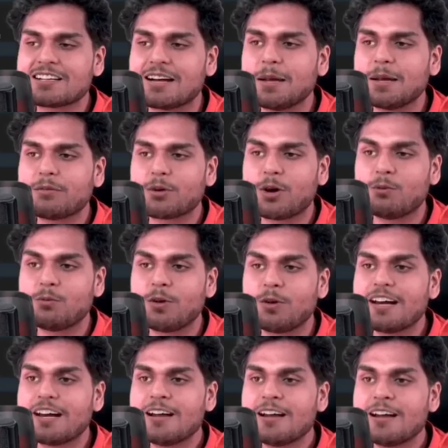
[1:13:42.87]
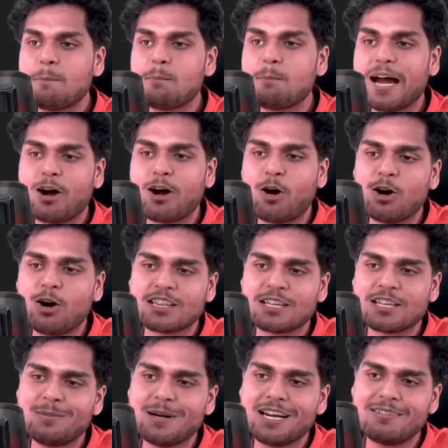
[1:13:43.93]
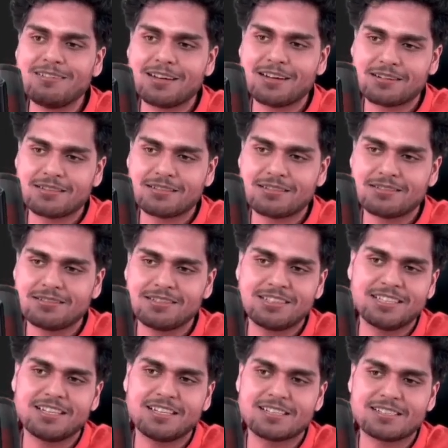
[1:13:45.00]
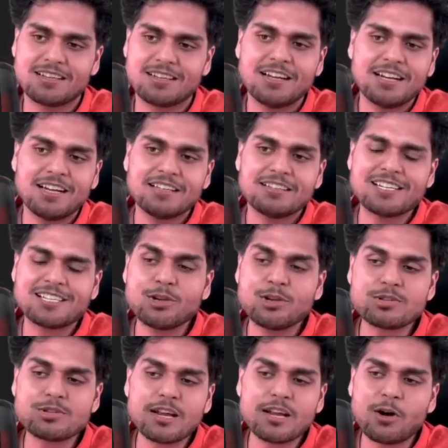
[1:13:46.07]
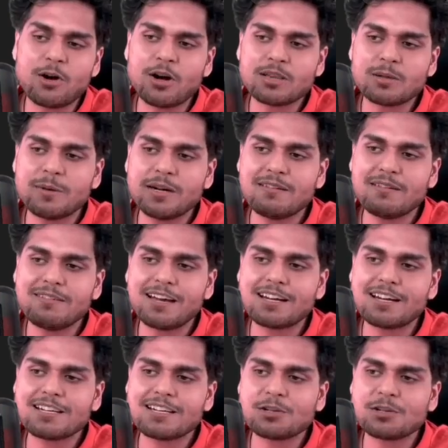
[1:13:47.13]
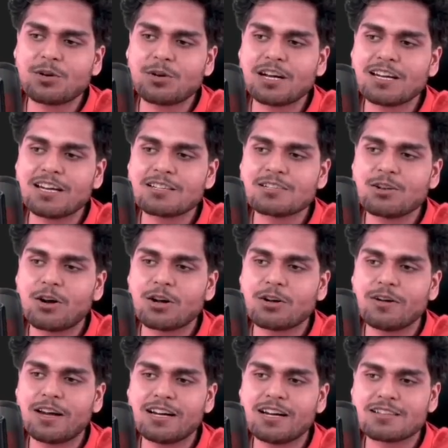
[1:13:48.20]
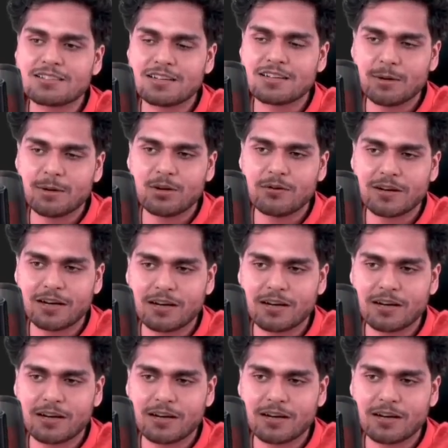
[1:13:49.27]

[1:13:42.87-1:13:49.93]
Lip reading: from where? My auth middleware. See this. This user auth middleware, this token is not valid is coming over here.